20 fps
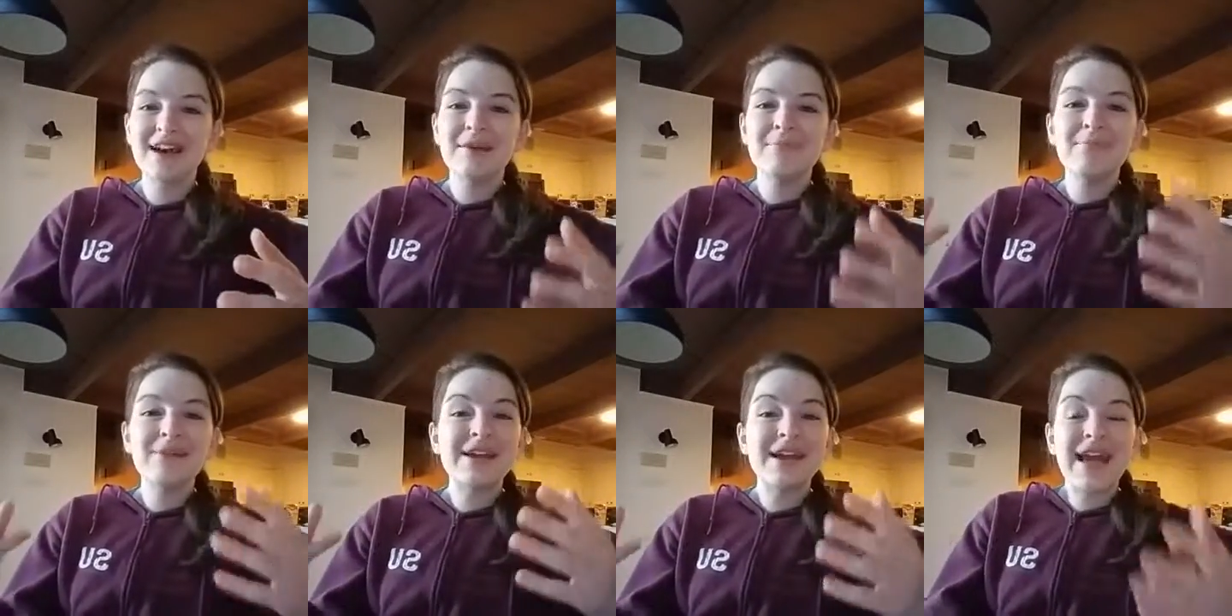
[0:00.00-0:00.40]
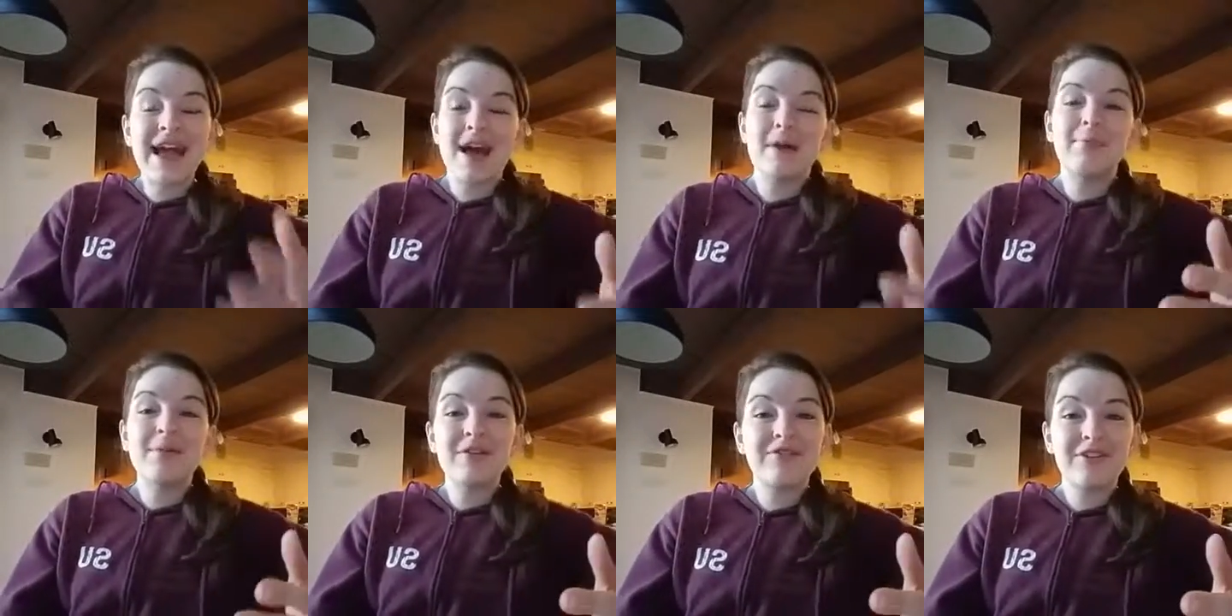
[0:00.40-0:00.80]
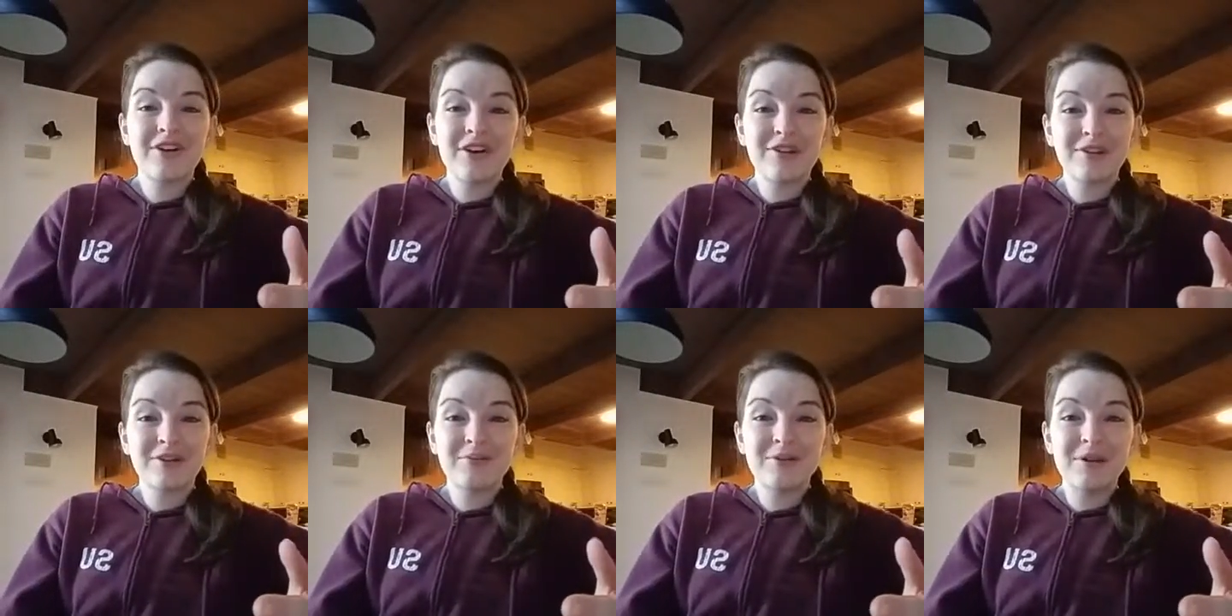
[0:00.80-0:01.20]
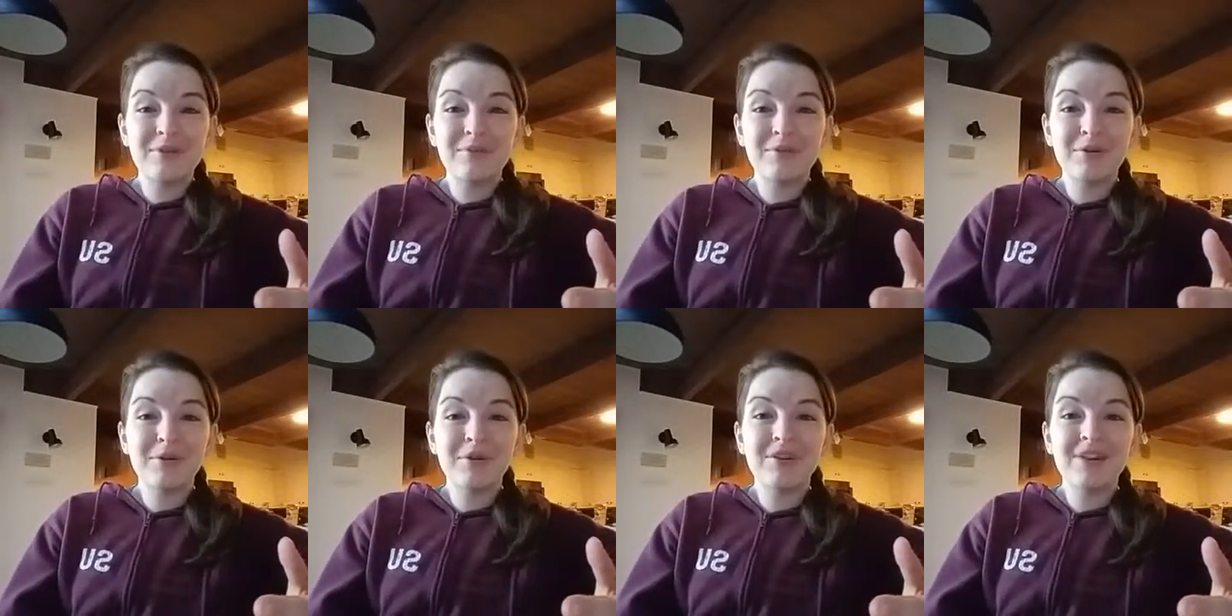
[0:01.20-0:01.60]
being happy for other
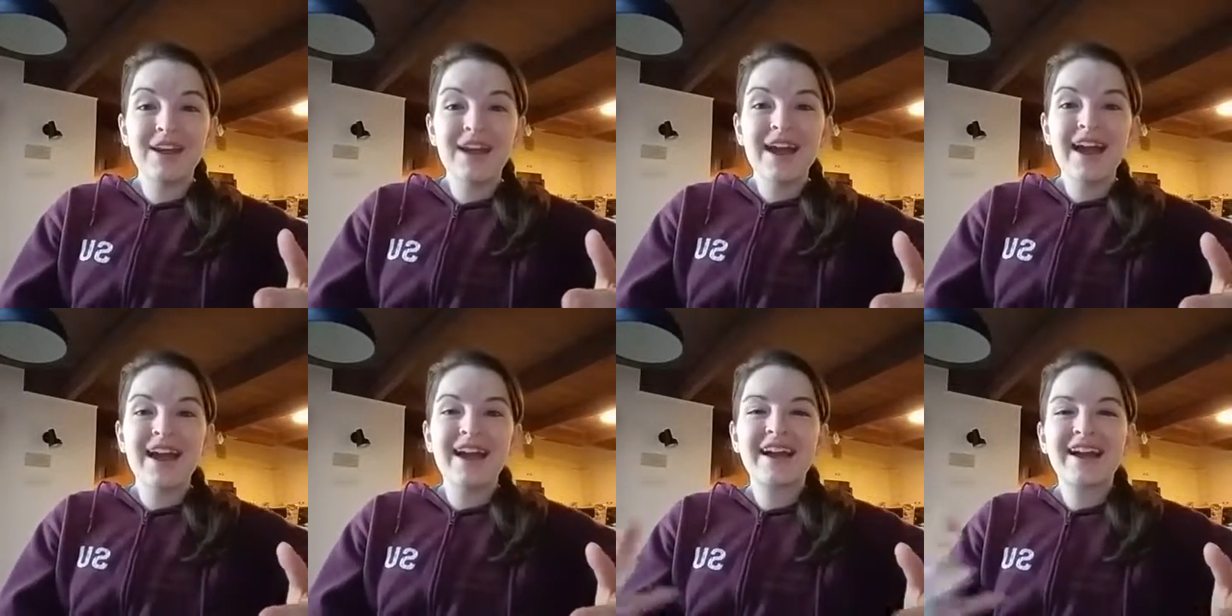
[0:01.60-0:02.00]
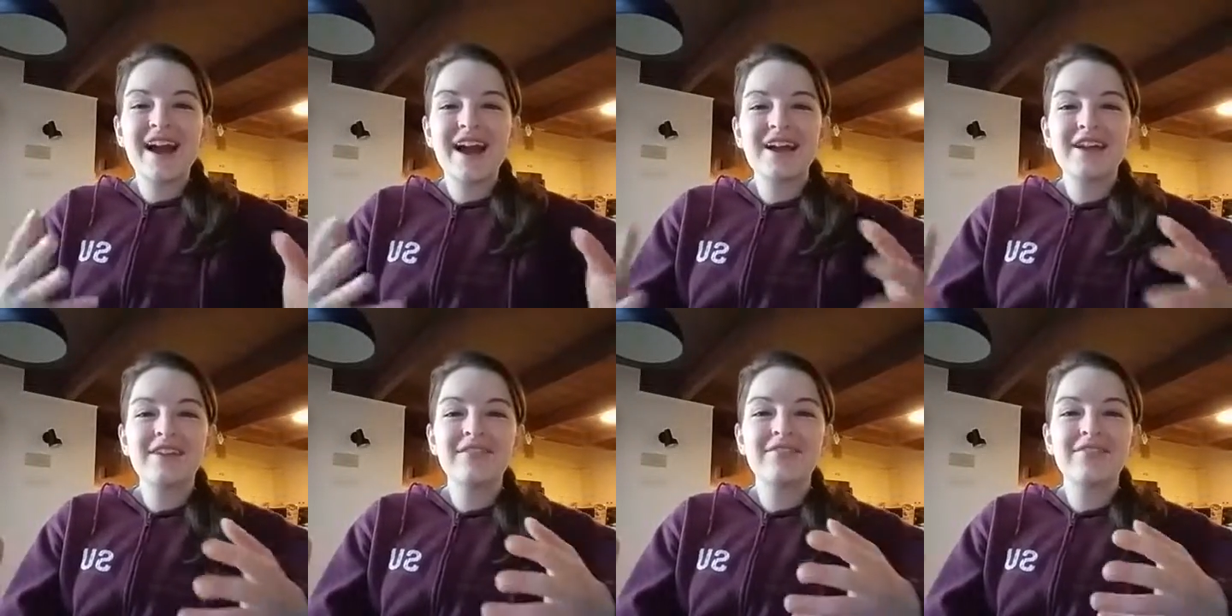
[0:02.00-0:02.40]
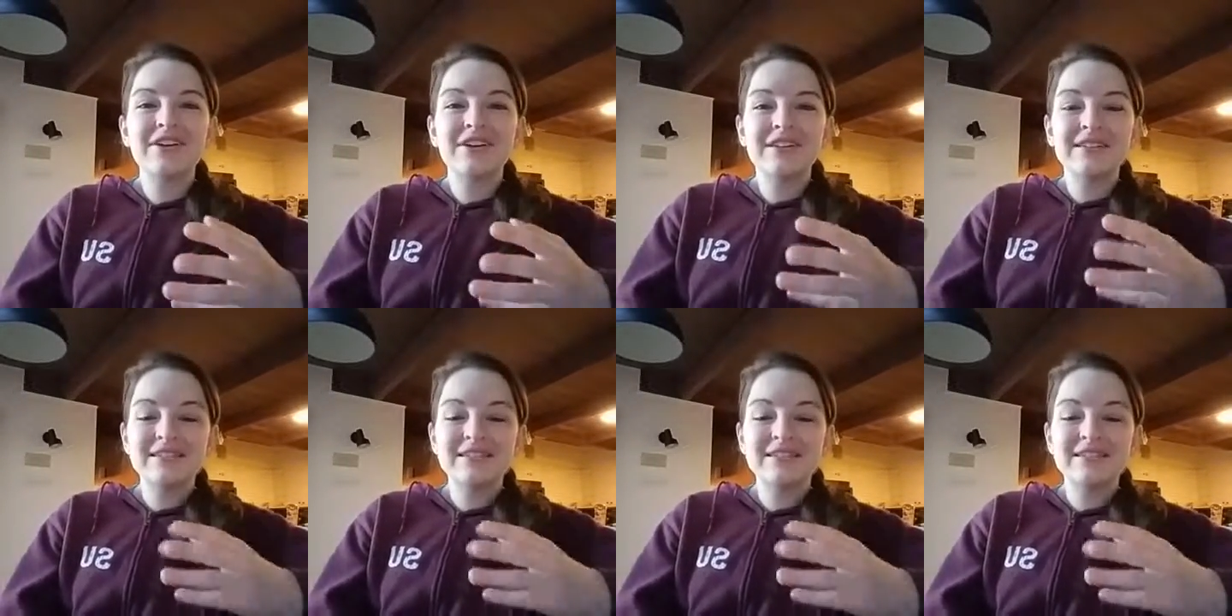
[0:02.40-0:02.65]
people and kind of